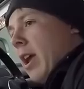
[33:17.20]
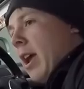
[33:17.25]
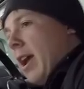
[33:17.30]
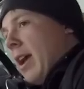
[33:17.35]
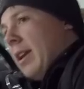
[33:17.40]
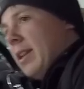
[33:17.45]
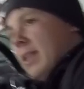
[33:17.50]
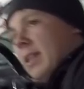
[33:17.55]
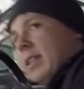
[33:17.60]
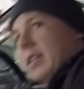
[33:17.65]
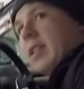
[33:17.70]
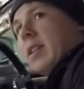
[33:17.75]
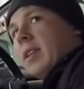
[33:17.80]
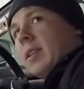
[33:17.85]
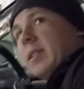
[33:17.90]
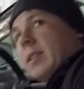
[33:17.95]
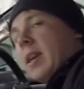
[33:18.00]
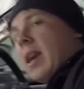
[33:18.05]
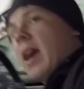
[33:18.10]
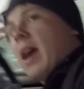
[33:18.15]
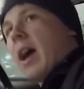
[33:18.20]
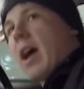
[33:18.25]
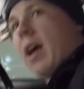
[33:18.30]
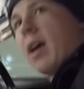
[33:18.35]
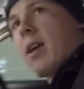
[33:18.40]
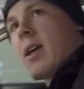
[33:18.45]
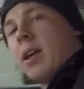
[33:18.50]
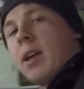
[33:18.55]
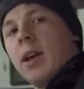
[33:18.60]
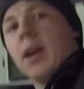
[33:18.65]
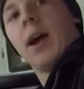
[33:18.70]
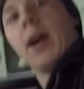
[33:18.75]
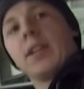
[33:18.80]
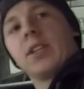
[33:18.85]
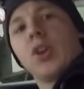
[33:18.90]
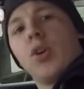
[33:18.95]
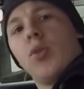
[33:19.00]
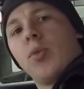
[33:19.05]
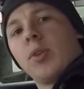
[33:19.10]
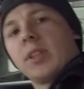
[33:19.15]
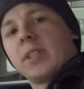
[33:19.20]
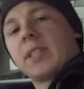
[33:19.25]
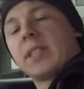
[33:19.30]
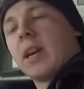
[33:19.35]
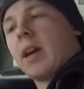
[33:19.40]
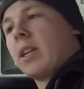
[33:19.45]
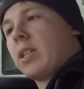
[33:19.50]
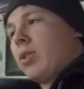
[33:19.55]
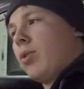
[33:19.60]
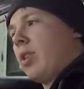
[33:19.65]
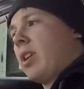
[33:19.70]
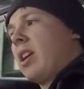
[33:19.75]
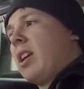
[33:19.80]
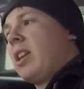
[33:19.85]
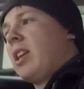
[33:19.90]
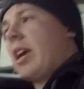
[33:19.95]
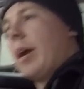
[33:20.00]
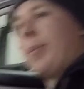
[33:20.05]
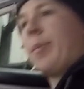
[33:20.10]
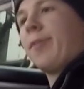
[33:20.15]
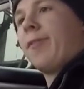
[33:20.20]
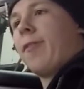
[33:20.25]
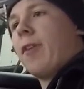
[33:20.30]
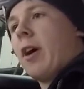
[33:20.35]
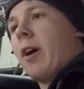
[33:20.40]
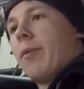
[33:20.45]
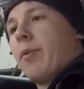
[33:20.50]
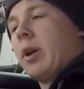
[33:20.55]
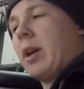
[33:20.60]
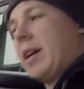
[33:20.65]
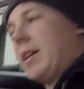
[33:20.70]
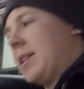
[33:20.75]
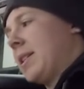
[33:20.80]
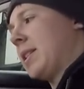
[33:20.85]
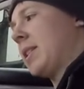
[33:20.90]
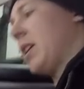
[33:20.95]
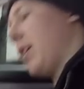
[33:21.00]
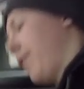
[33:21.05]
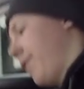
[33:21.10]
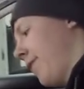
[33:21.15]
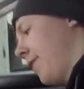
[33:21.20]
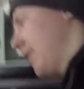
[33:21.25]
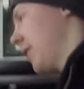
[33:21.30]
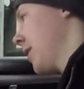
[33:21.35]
hand into this car. I don't want to start doing any amplifier related stuff